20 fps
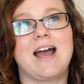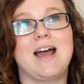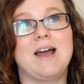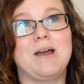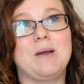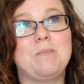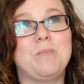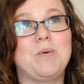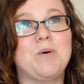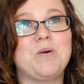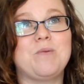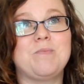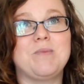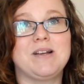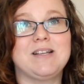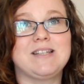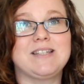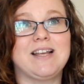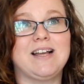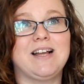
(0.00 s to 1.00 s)
I bought
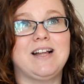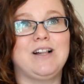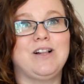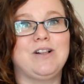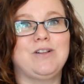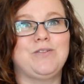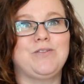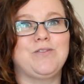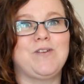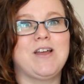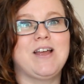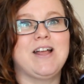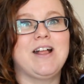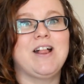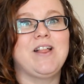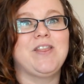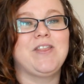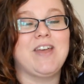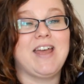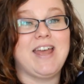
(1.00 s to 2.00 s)
myself
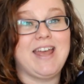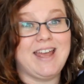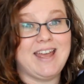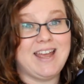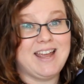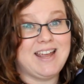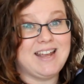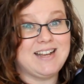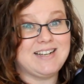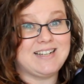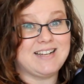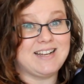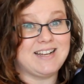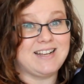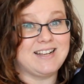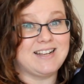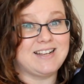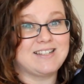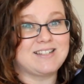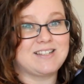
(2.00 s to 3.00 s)
the
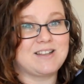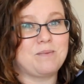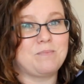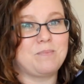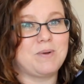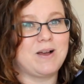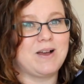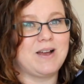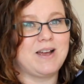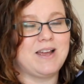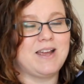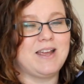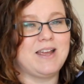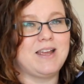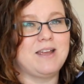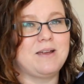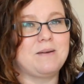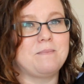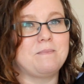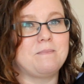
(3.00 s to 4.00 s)
Heydays
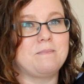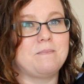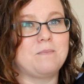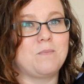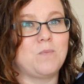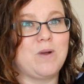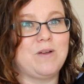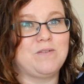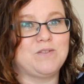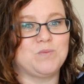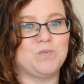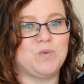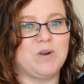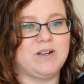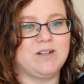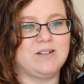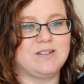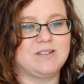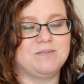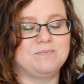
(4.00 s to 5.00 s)
by Waves and
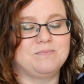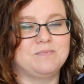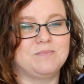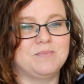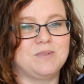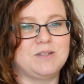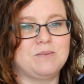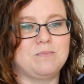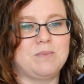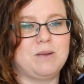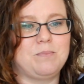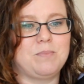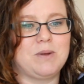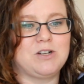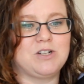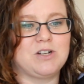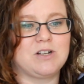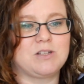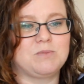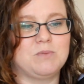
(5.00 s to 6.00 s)
Wild. Is it made by
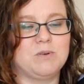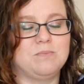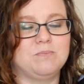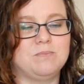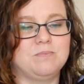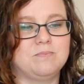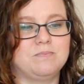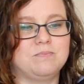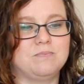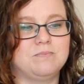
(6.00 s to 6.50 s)
Jack's mum?